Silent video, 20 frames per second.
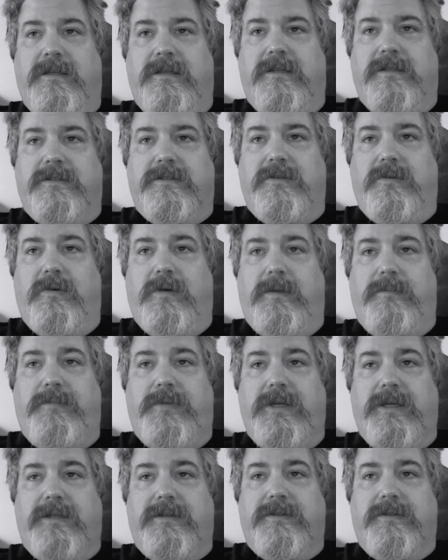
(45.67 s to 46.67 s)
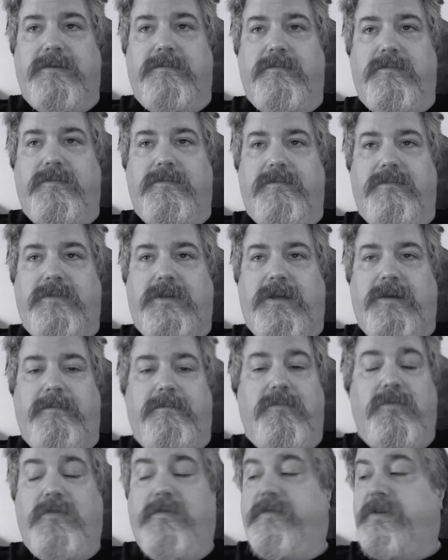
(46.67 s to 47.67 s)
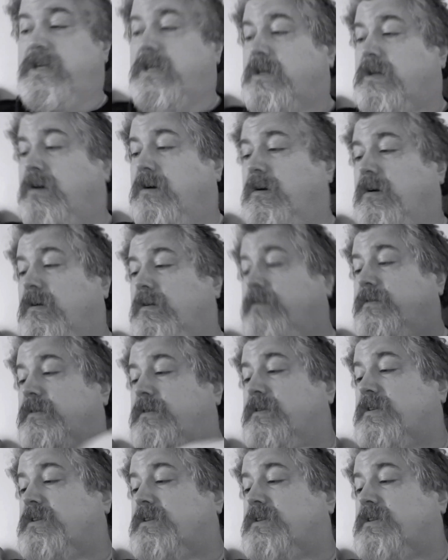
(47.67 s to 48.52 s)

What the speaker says: So I picked a movie called The